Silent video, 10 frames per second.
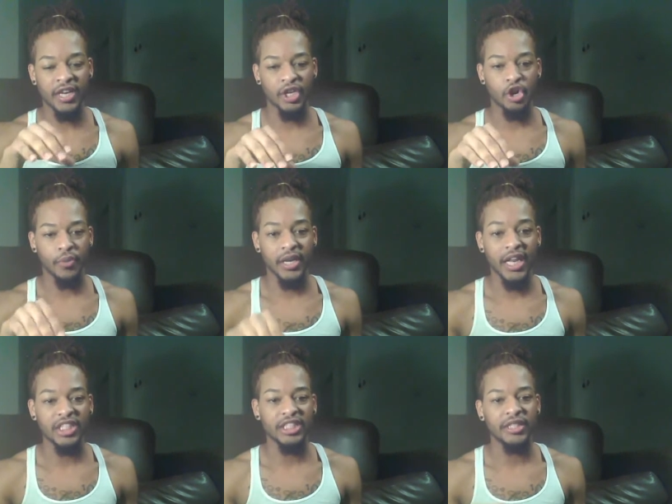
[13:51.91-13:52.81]
and in your
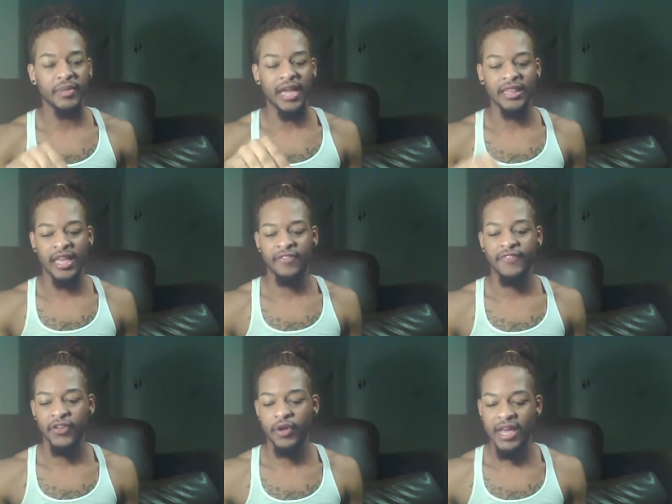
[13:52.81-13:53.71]
relationship, like they
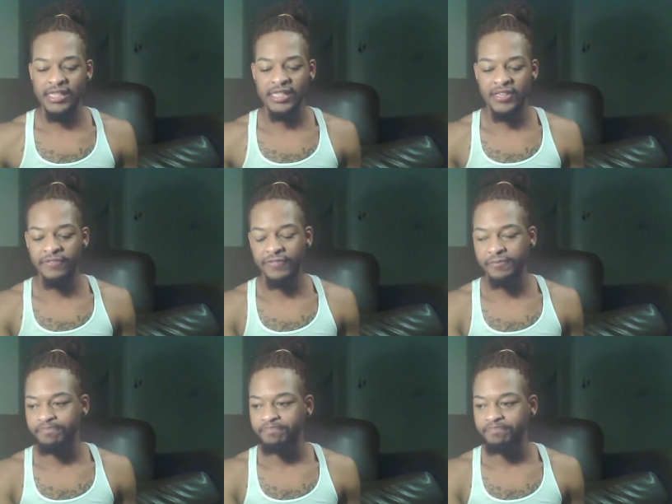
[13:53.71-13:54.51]
feel as if,